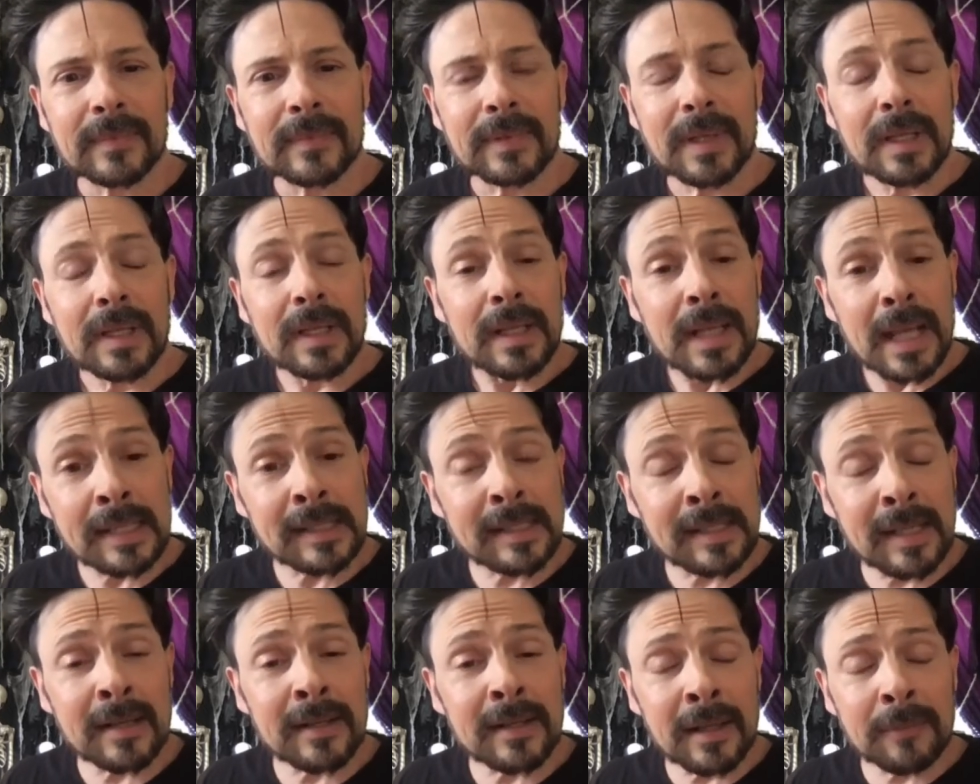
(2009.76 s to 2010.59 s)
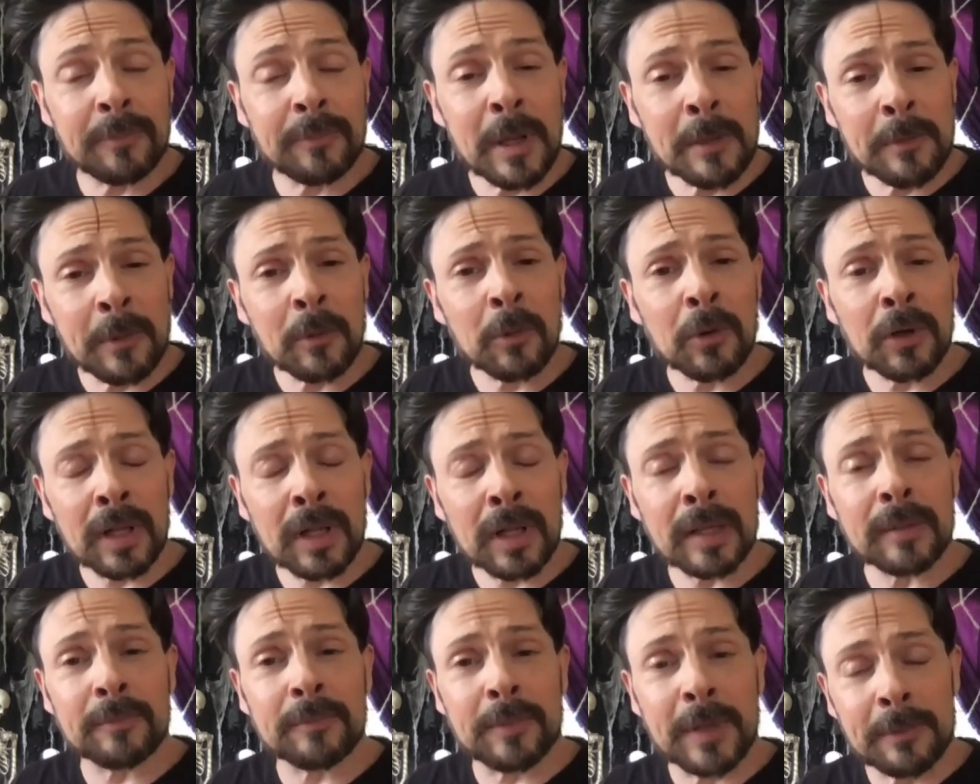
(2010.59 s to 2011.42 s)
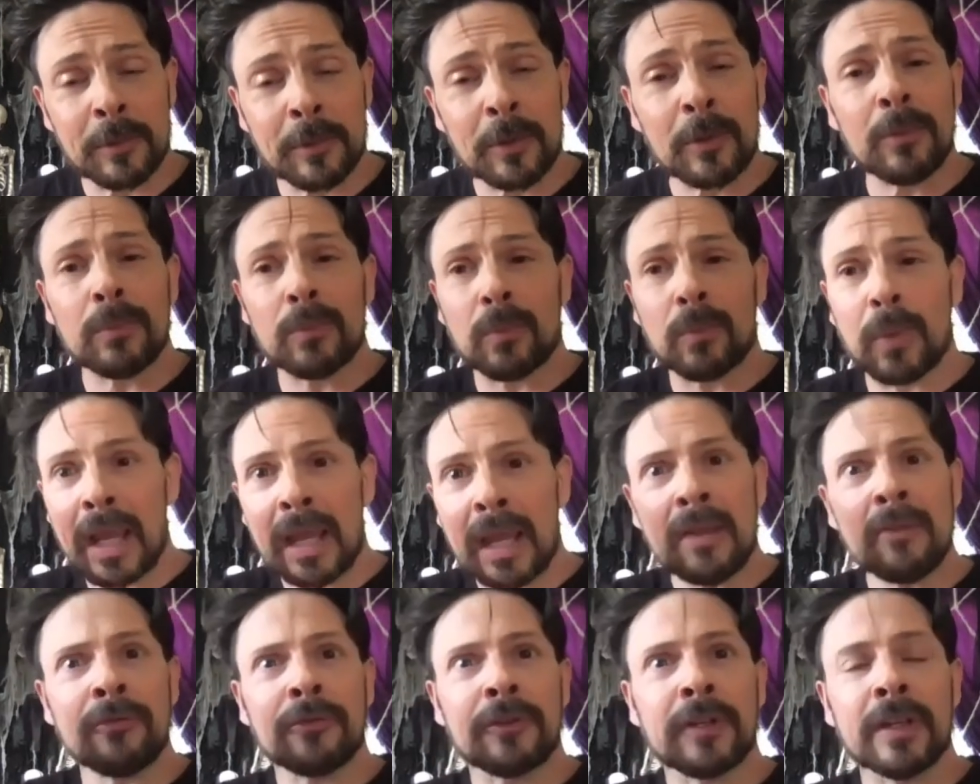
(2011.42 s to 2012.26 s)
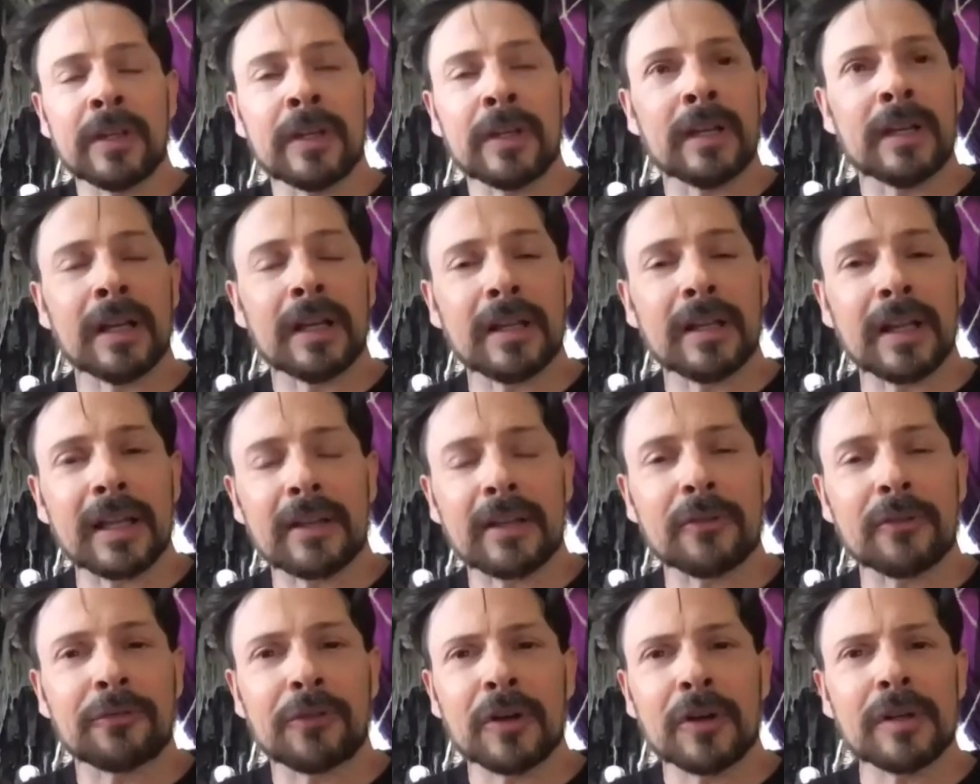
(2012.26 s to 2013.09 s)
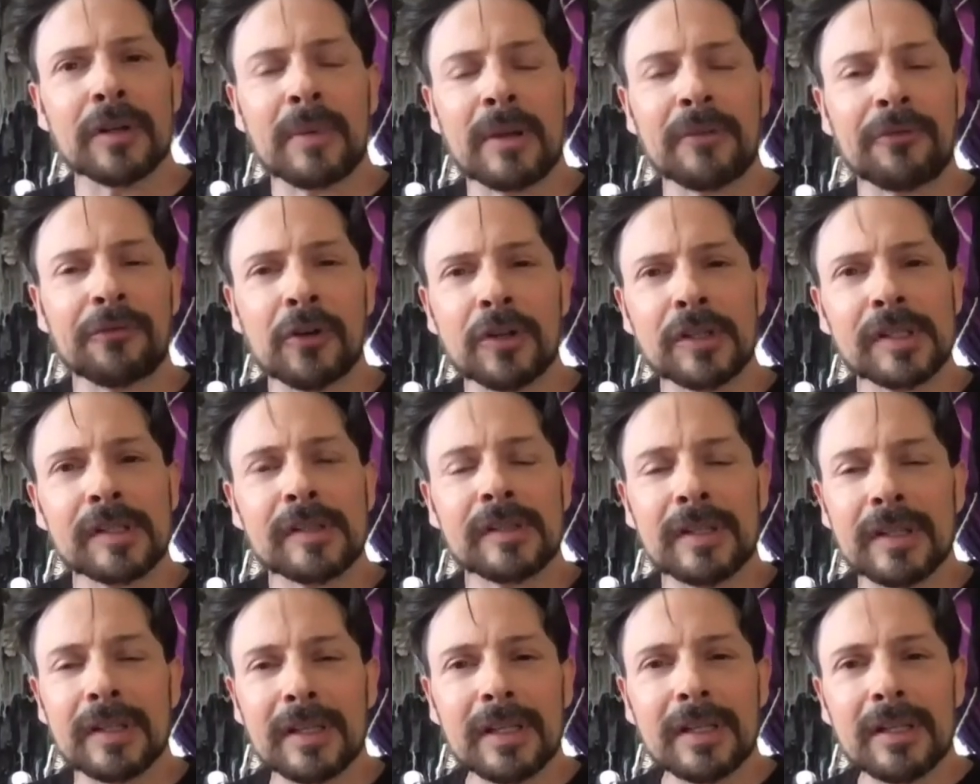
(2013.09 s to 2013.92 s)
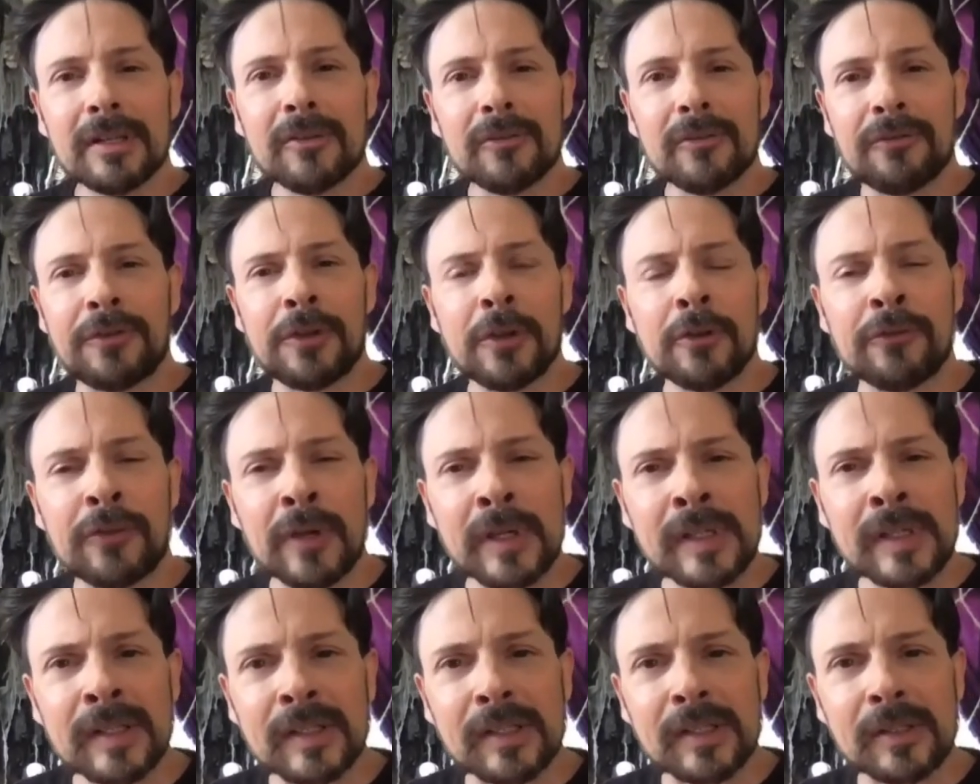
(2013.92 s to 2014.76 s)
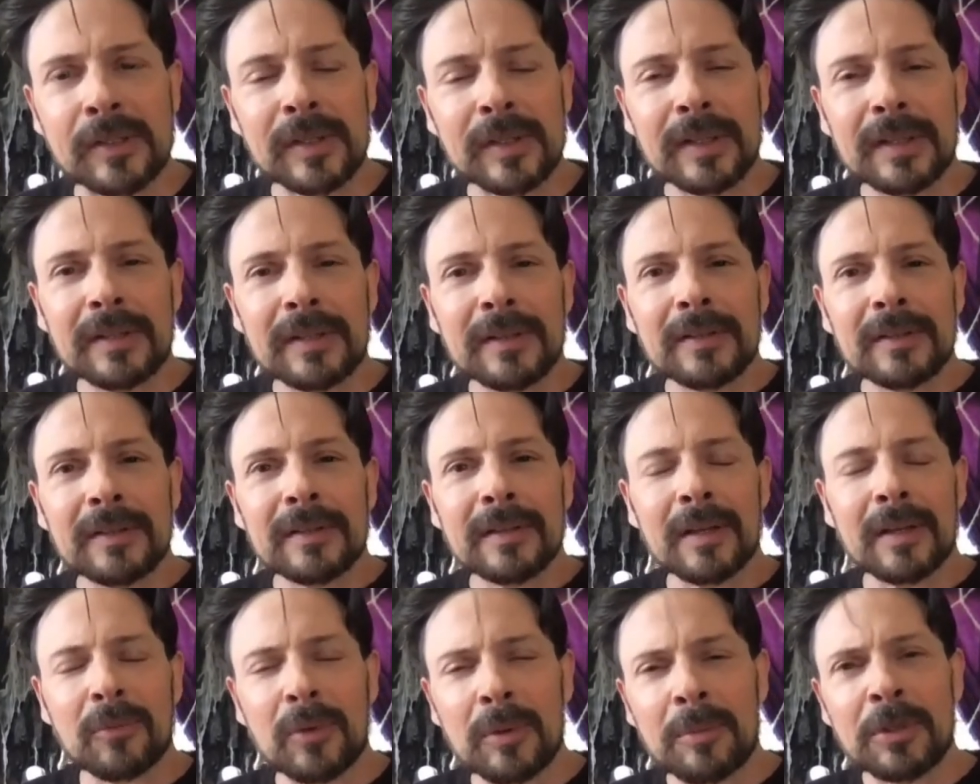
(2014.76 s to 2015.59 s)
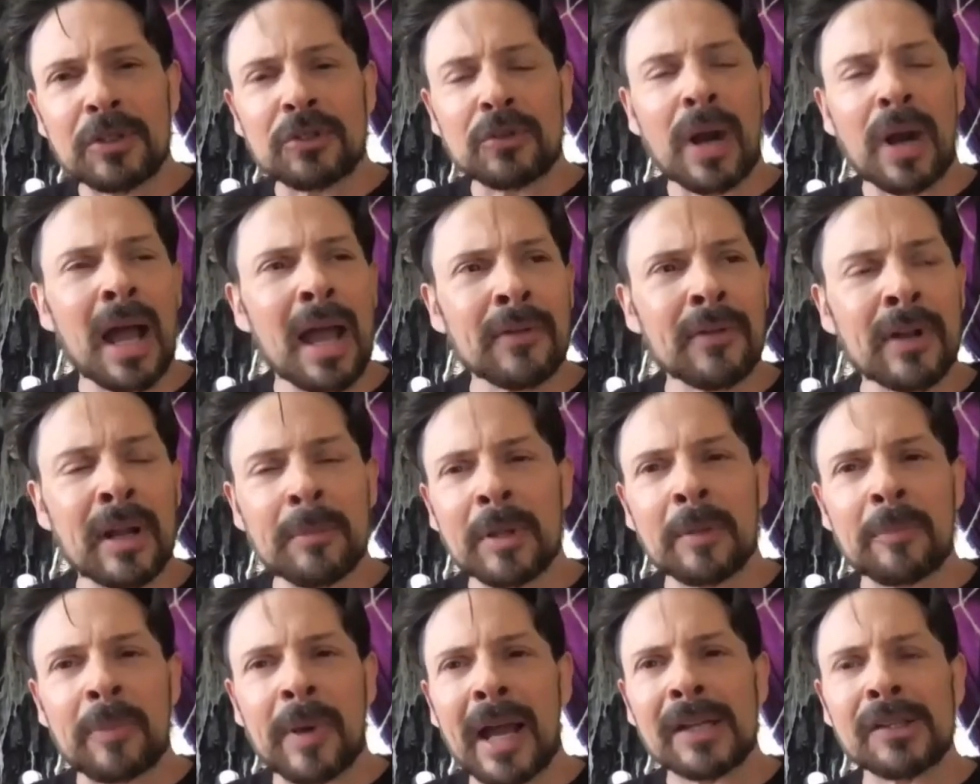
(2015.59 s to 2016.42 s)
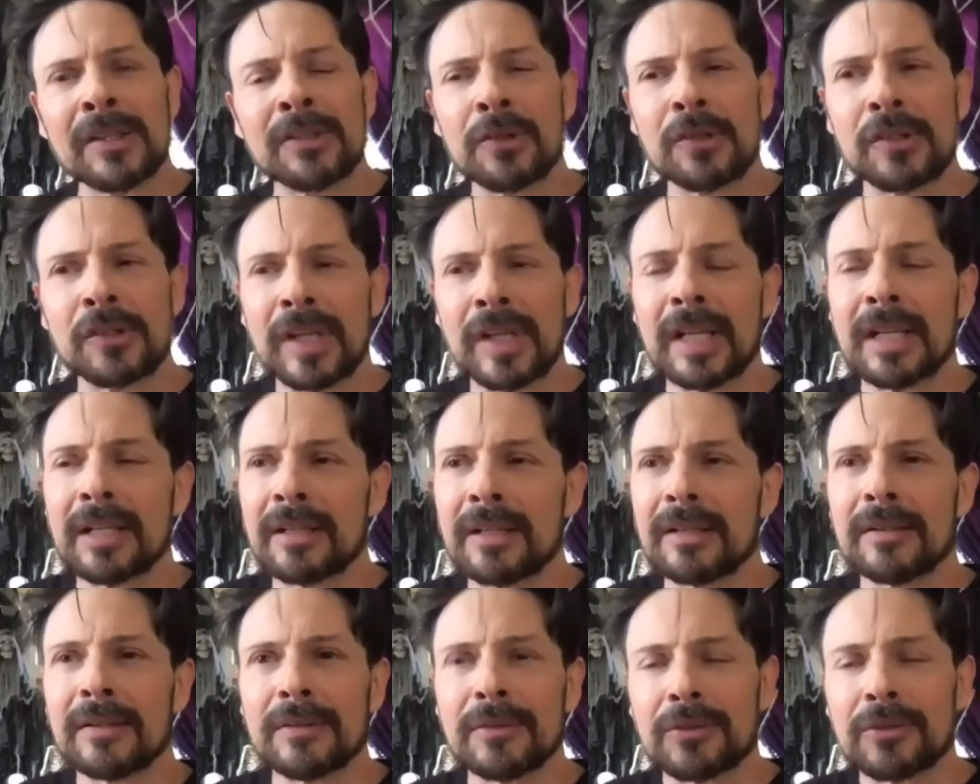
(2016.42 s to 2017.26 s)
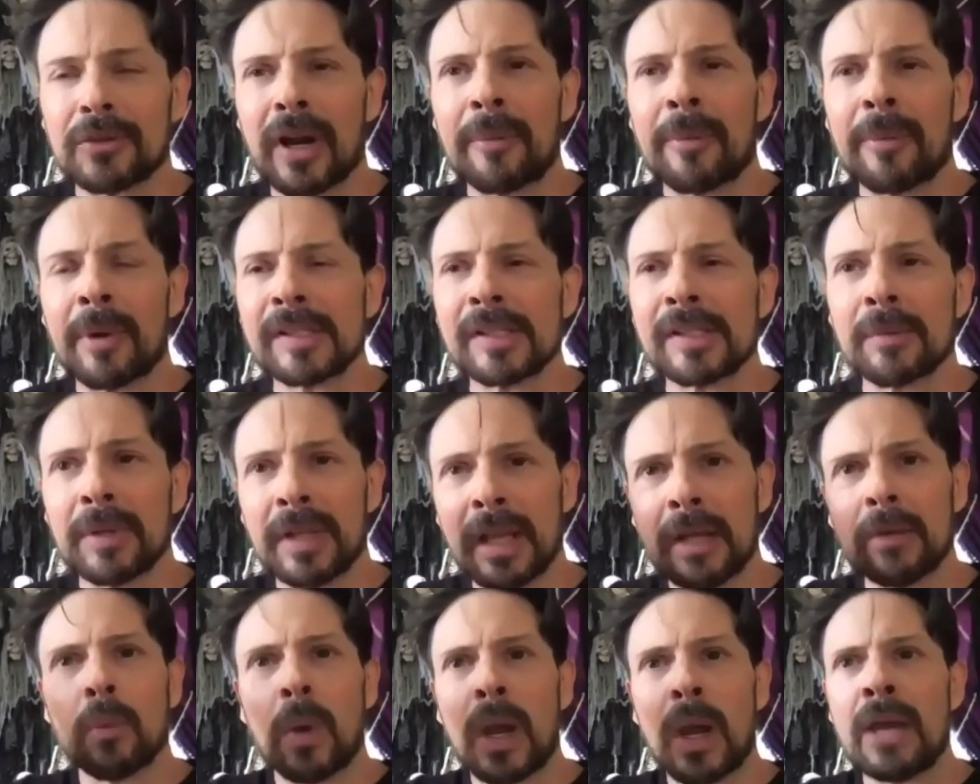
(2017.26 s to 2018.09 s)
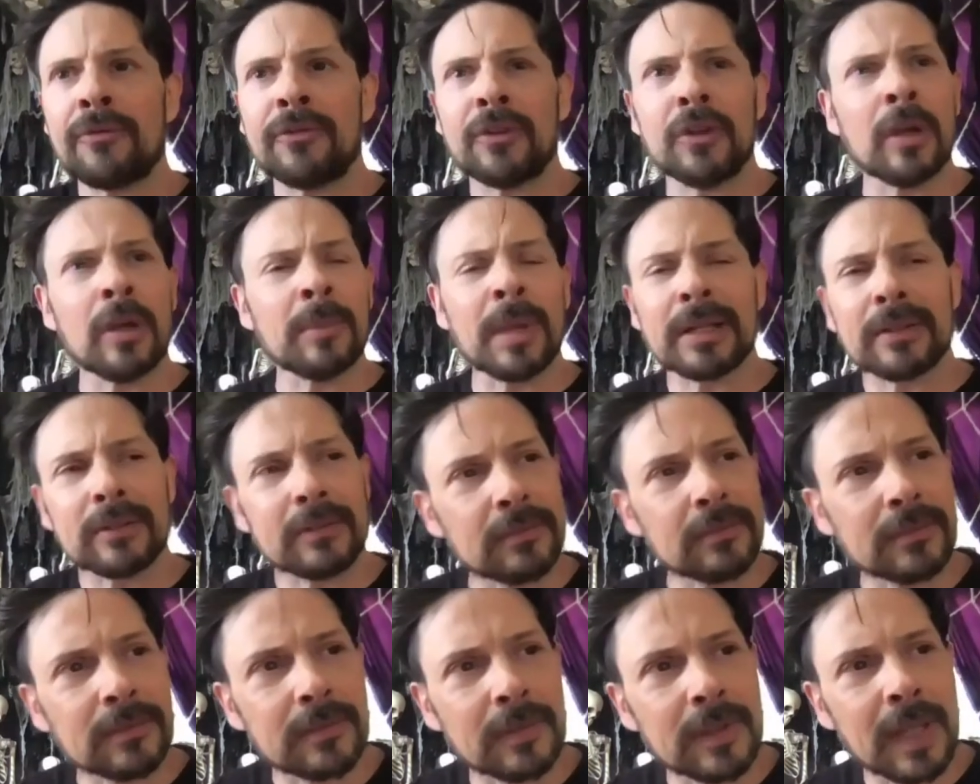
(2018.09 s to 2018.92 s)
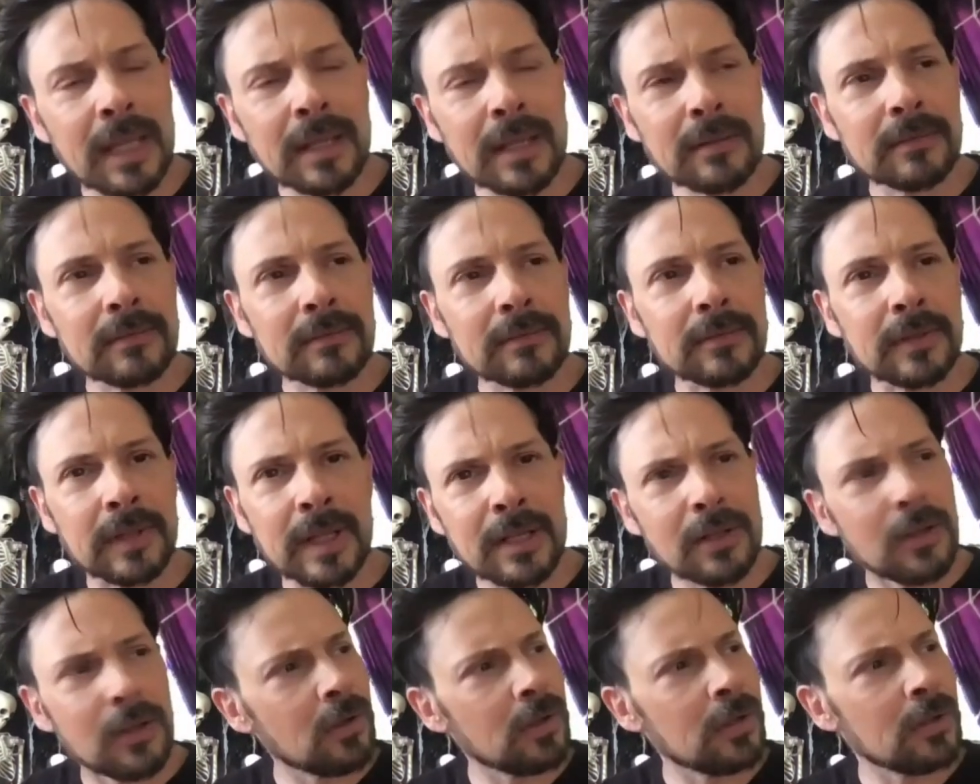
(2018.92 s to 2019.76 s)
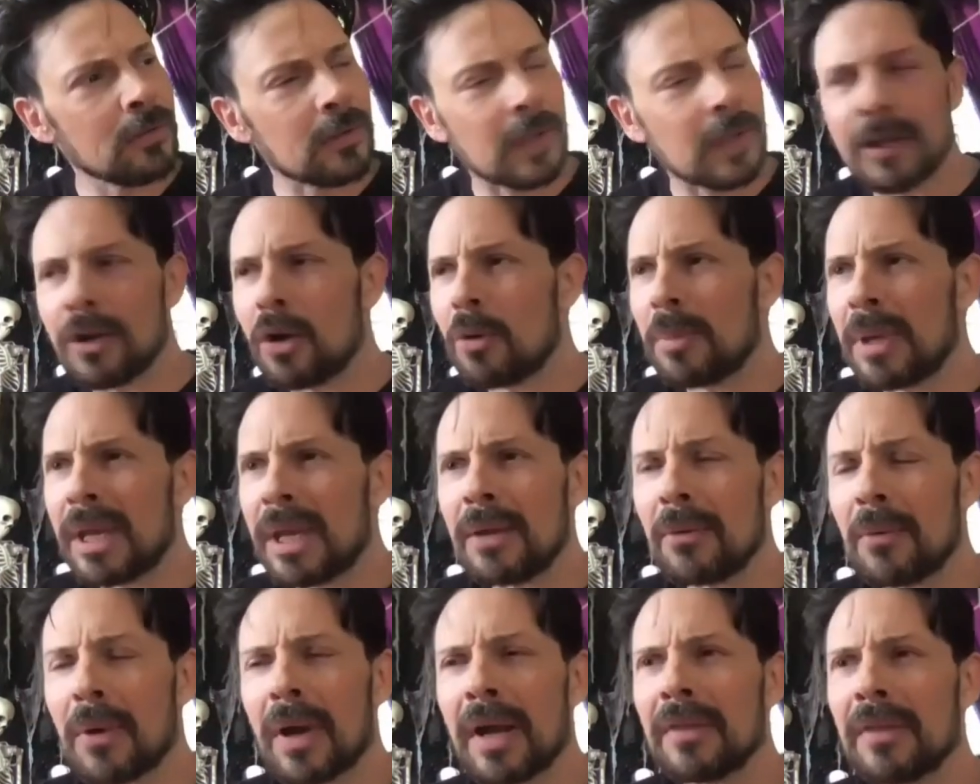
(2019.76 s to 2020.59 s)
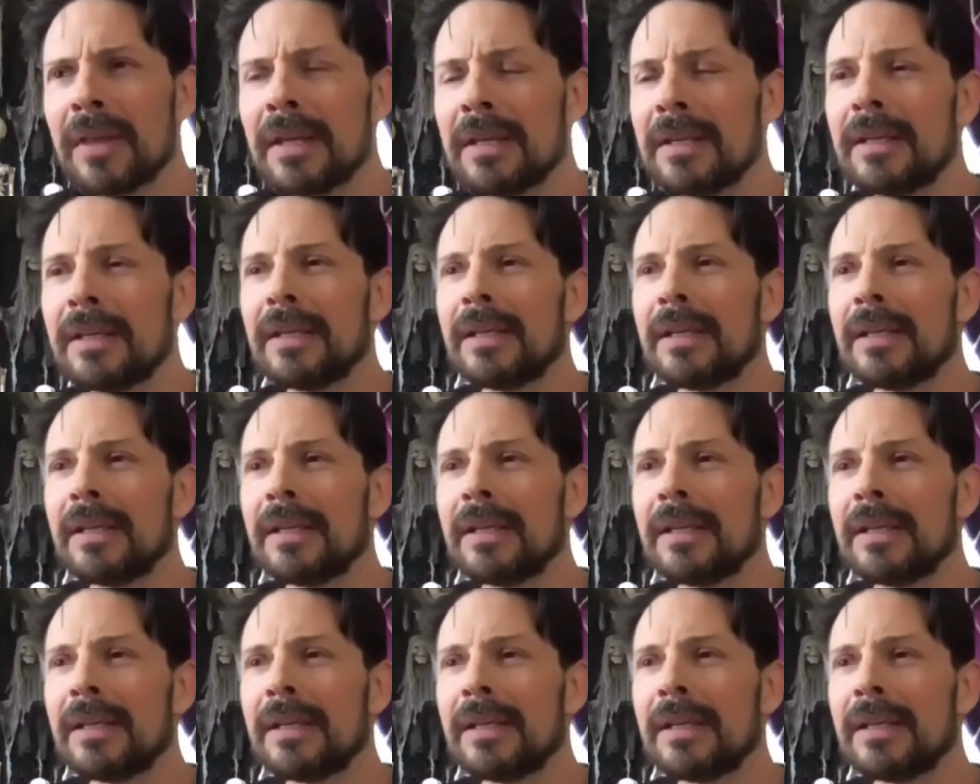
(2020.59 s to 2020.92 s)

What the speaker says: that's it. Yeah, people wave to you, and my first few visits, like we'd be driving, I'm in the passenger seat and drive by someone, they'd wave to you. I'm like, do they know you? Do they know me? Why are they?